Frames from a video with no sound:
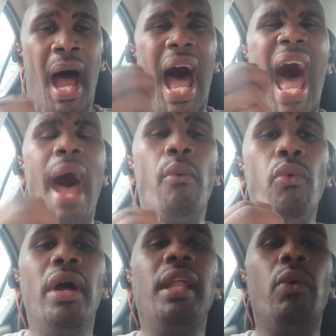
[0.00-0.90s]
I
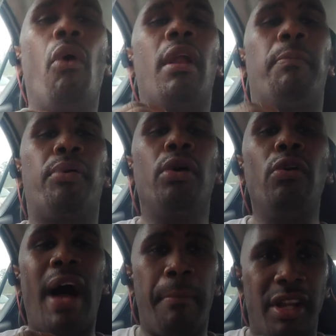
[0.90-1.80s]
really want to
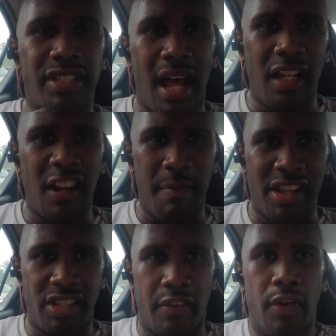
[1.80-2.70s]
prove how much I love
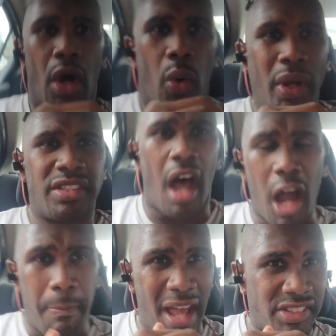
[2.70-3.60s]
myself. We
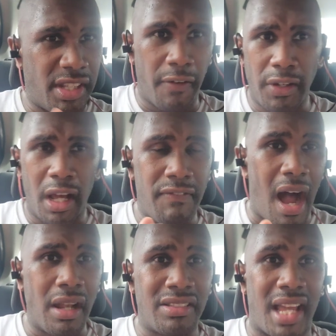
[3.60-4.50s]
talk about self-love
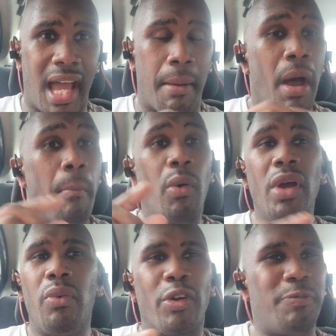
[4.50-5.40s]
all the time, but
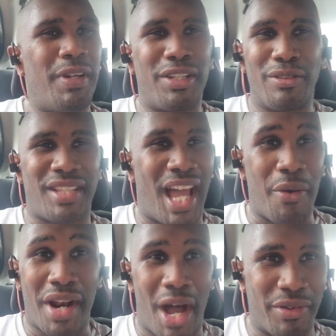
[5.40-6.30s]
we won't spend no
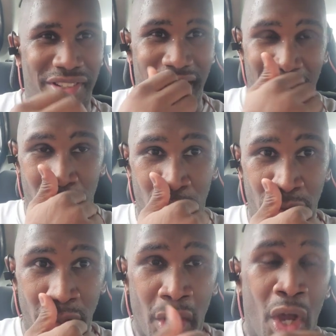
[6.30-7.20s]
time with ourselves.